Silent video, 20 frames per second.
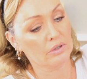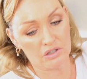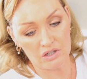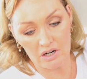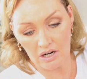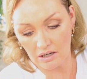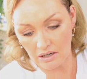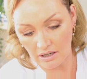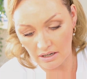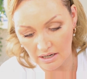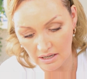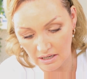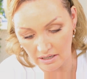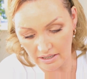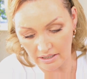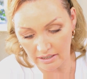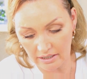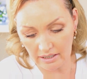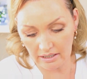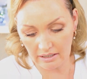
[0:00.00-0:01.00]
which are
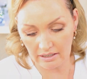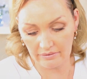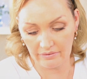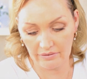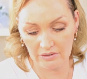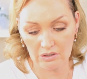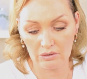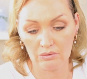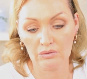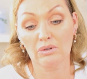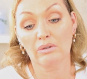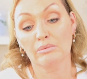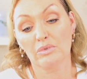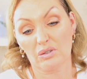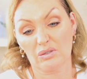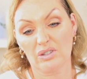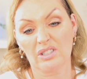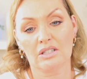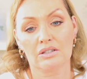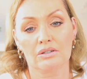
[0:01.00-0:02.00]
like, if you don't know, I'm
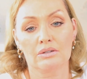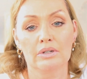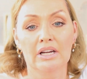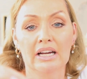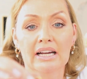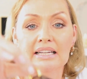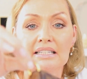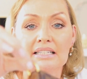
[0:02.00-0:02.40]
sure you do,